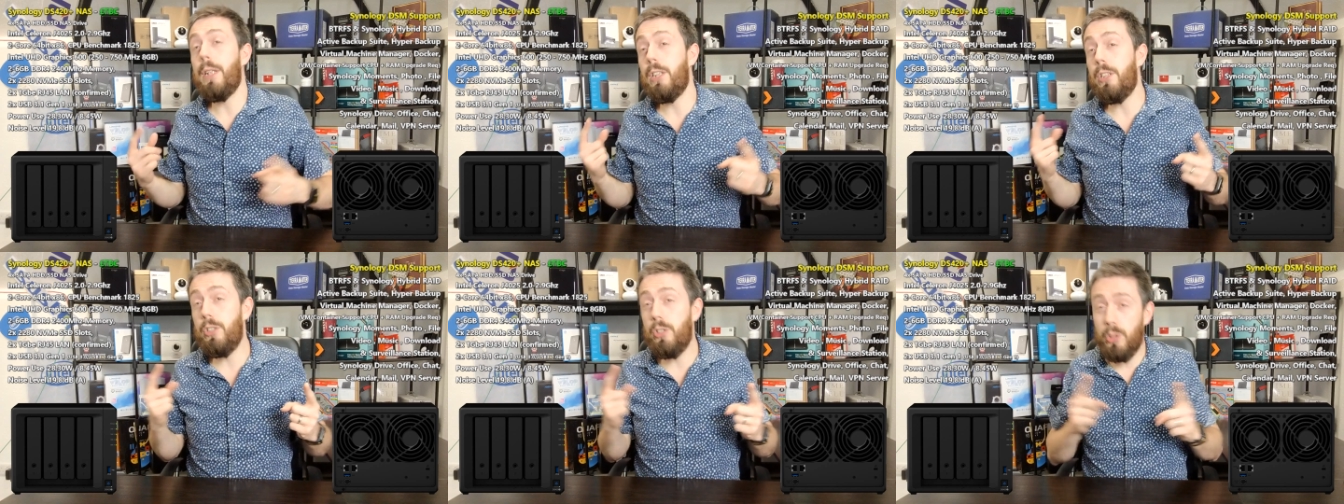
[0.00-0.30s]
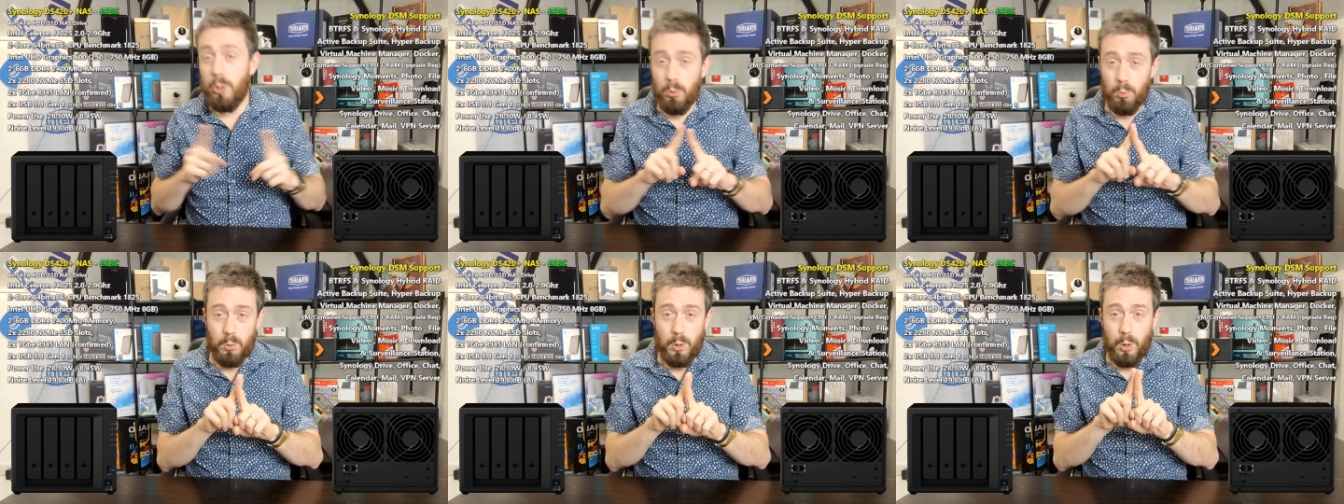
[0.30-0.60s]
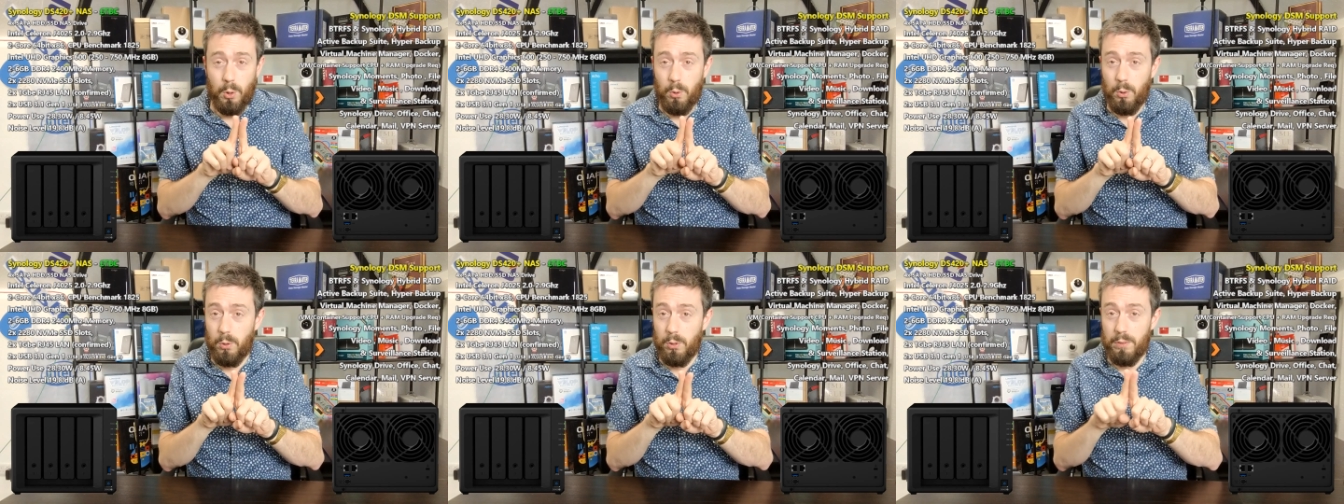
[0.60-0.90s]
And the dual
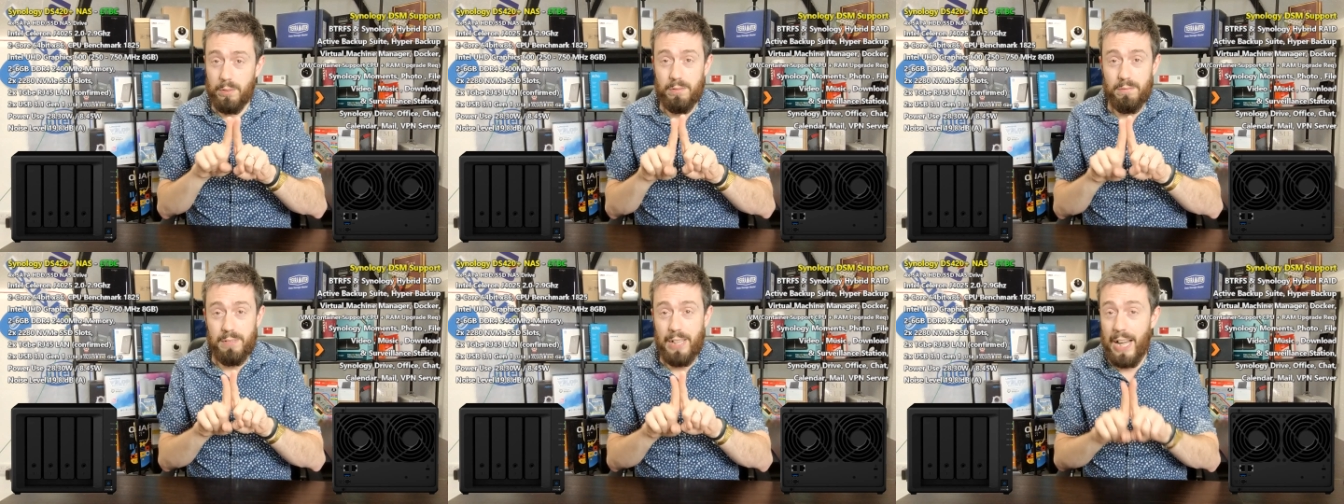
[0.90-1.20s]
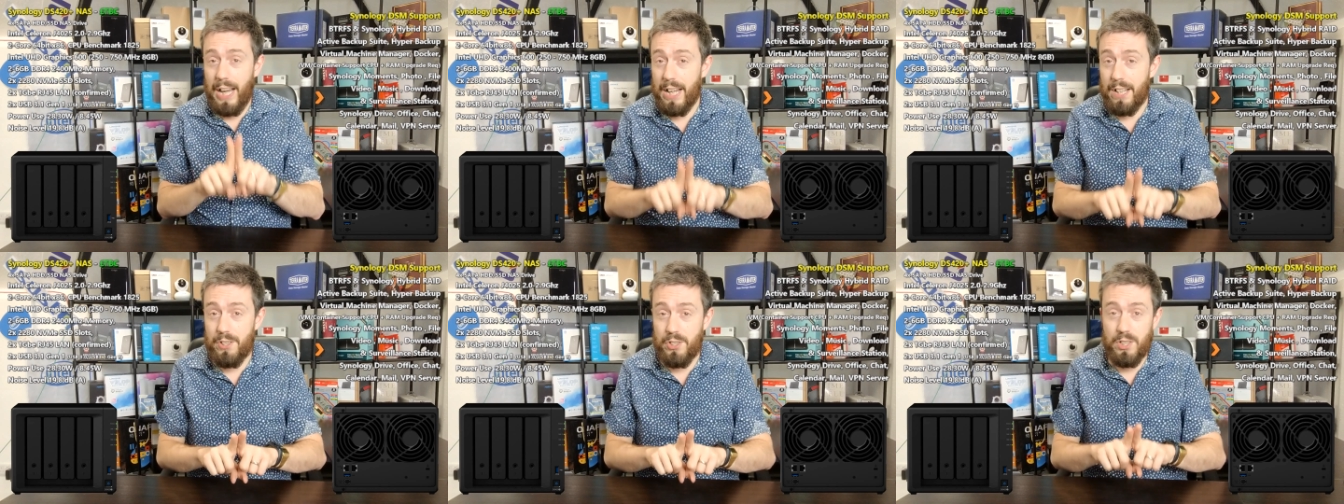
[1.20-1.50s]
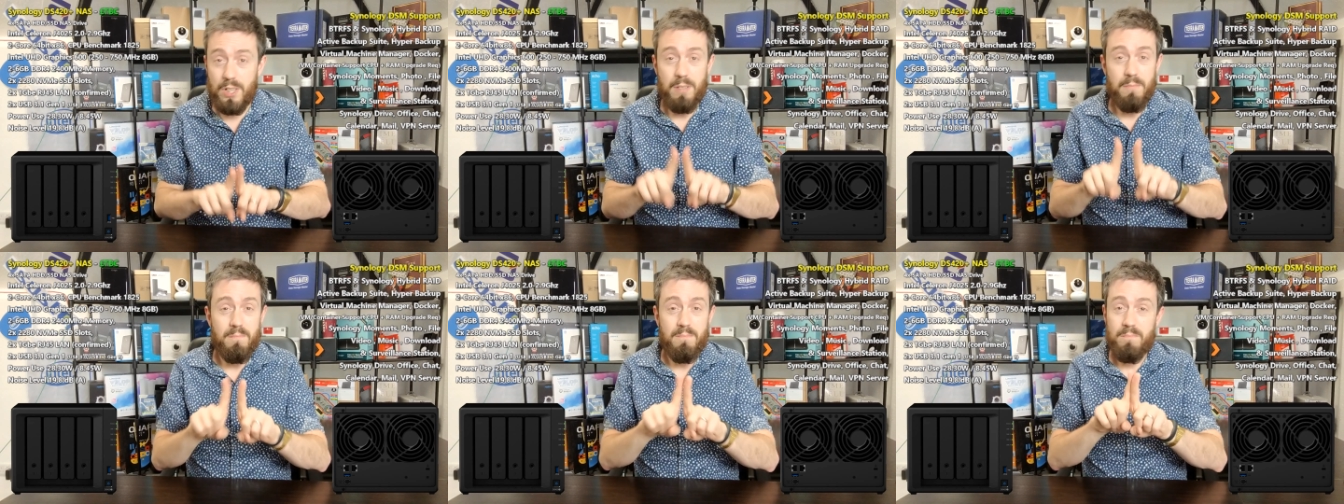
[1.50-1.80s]
core N A
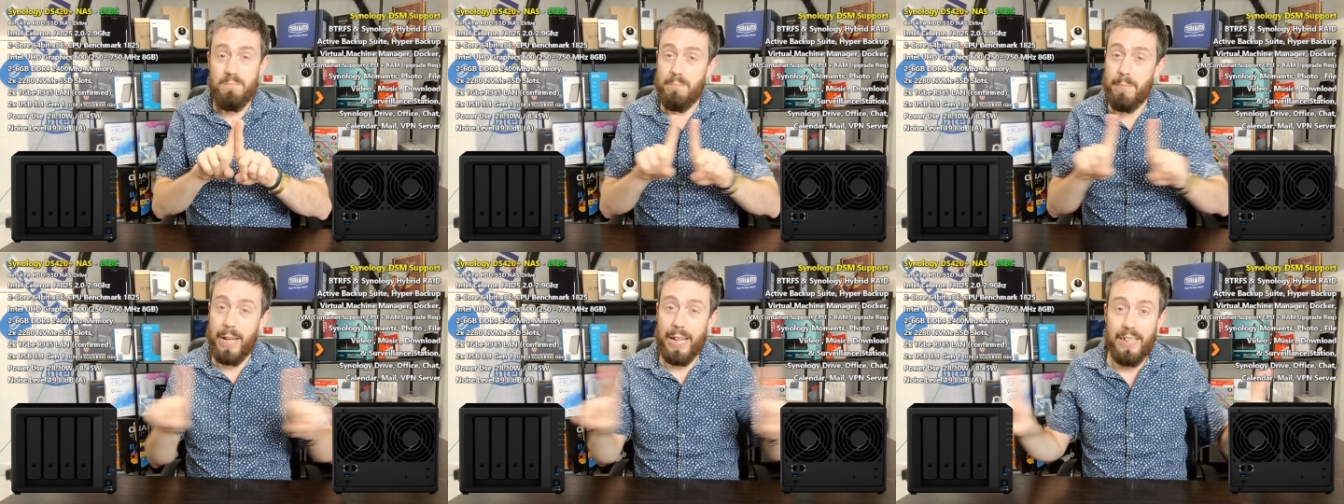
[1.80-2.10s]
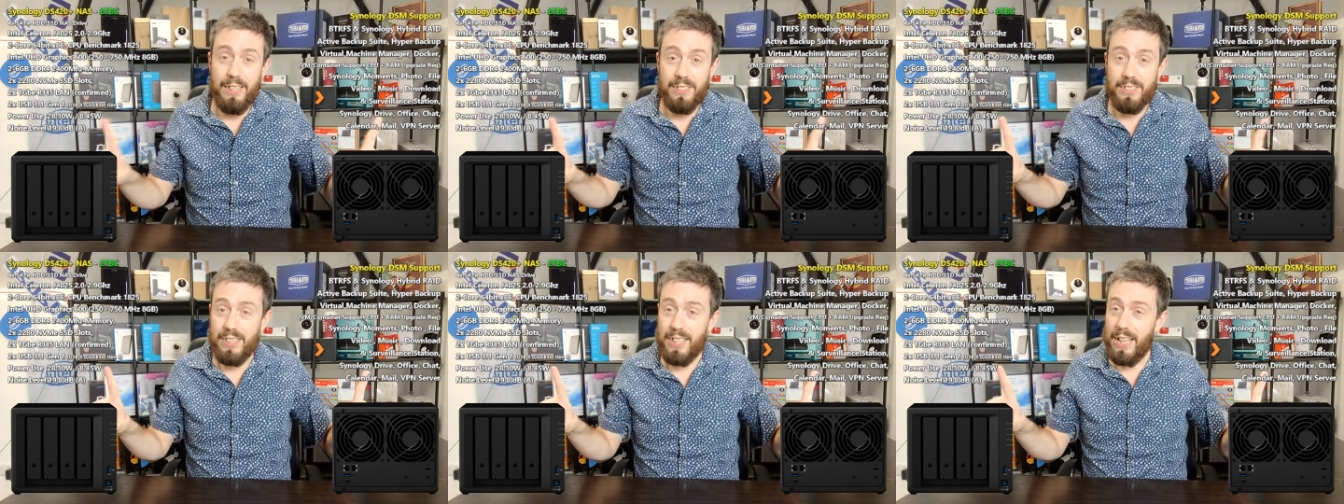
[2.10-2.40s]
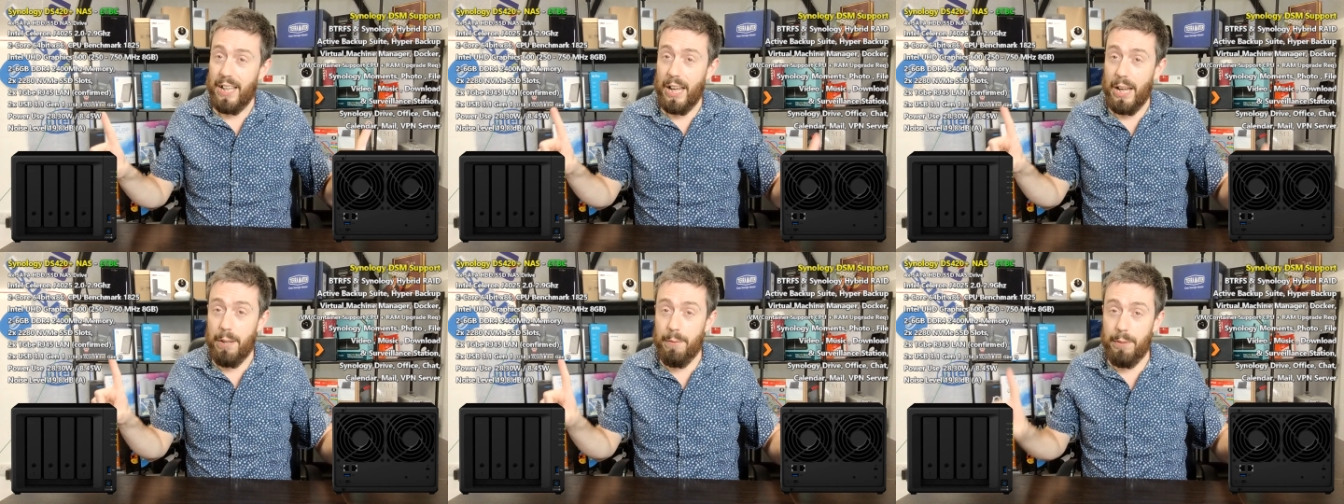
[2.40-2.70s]
S means
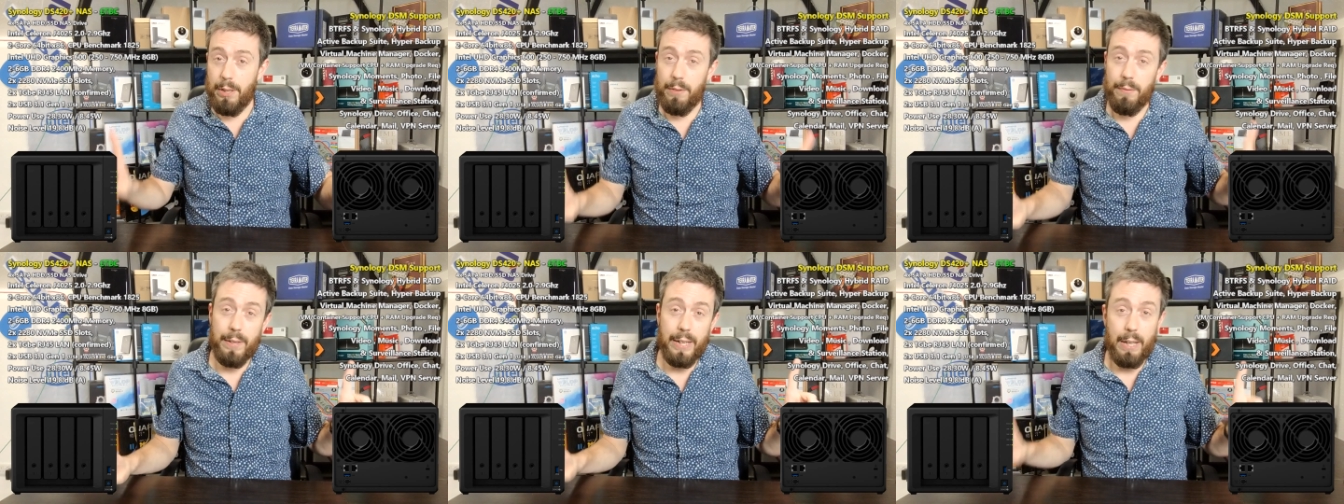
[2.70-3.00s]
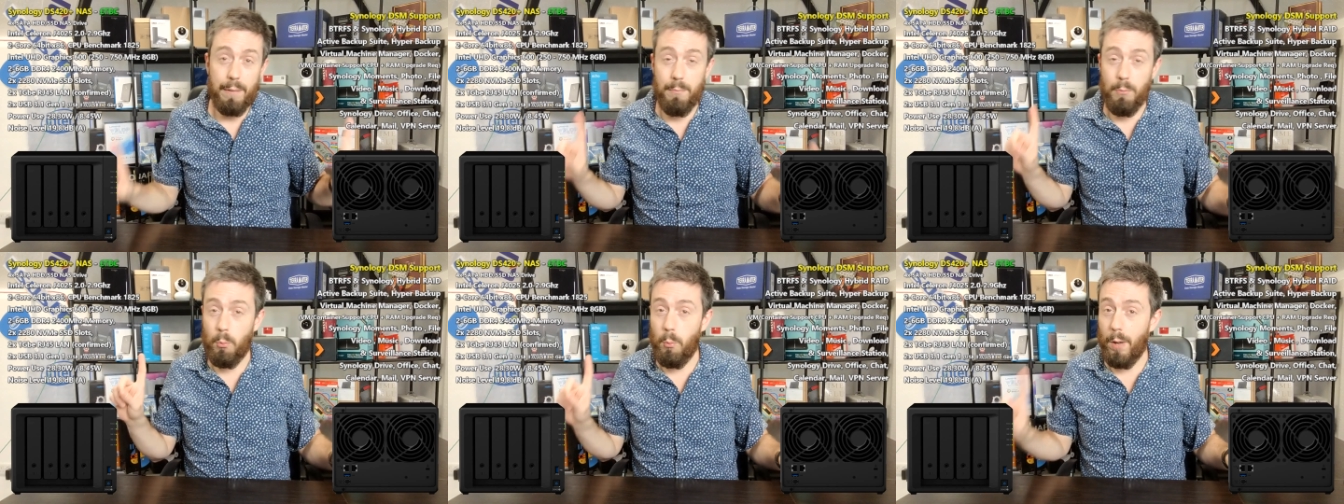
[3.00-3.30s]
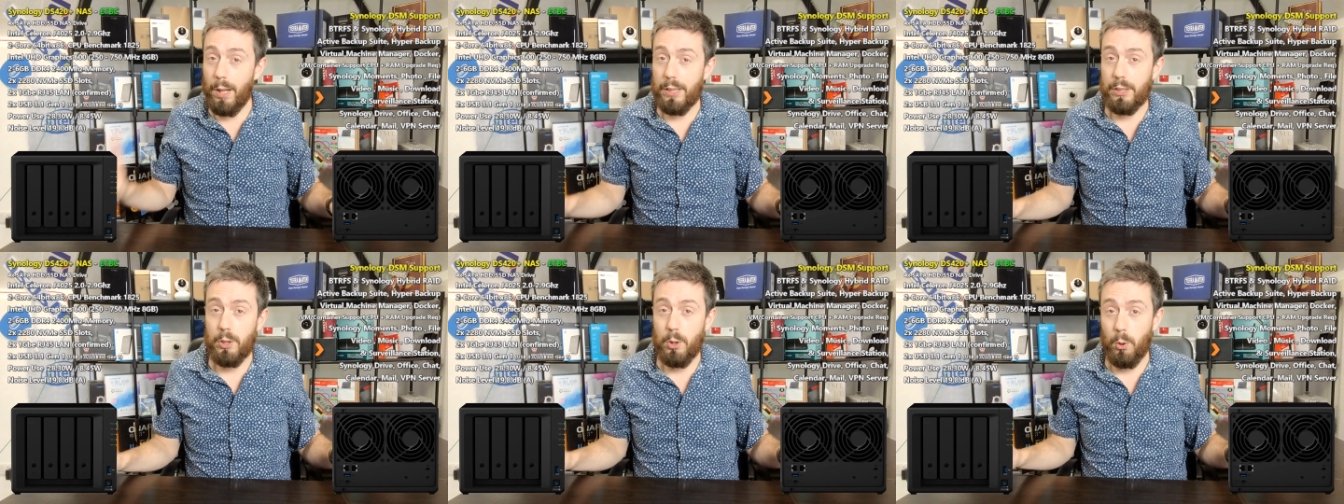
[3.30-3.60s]
even if you give them
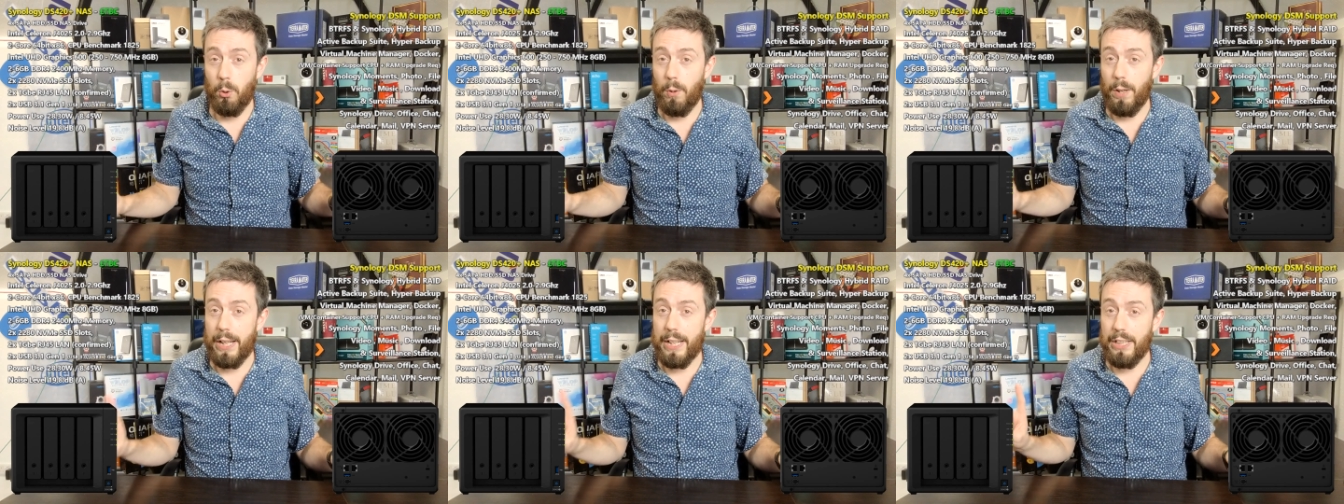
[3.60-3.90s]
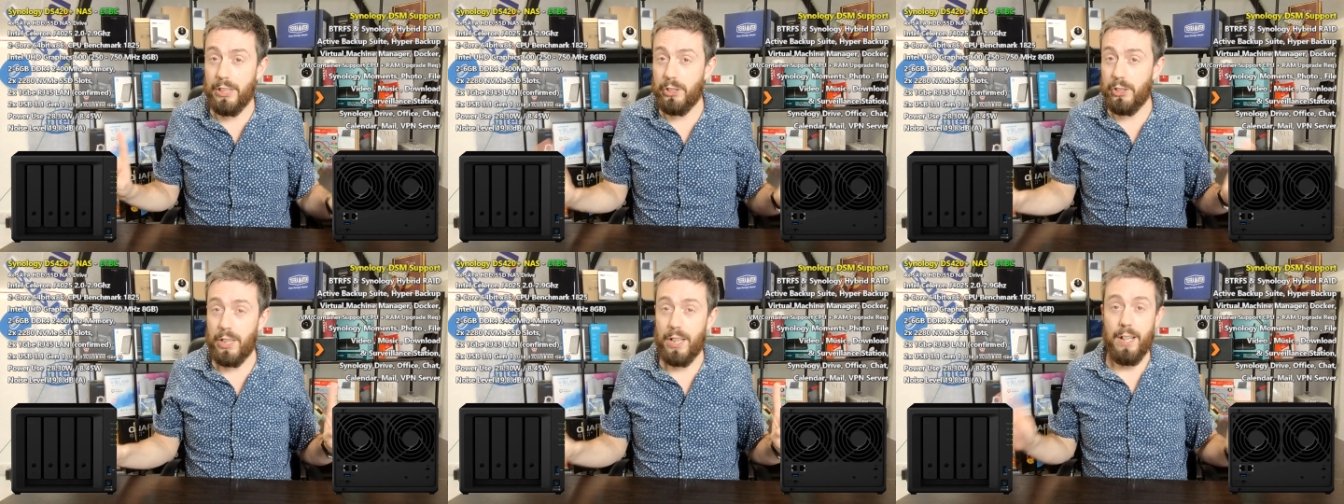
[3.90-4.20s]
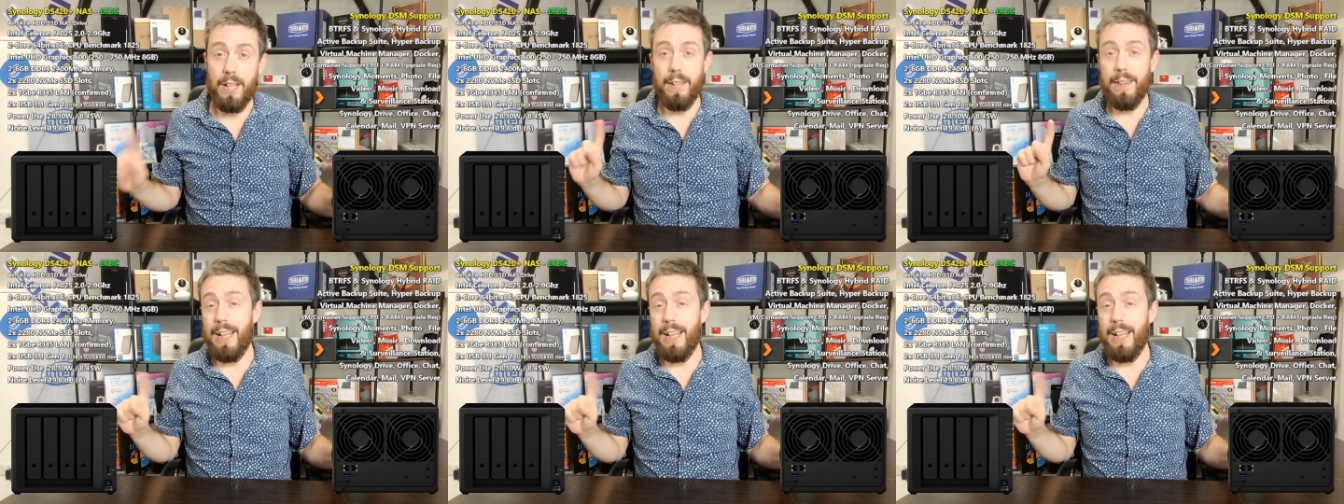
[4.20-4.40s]
one core each,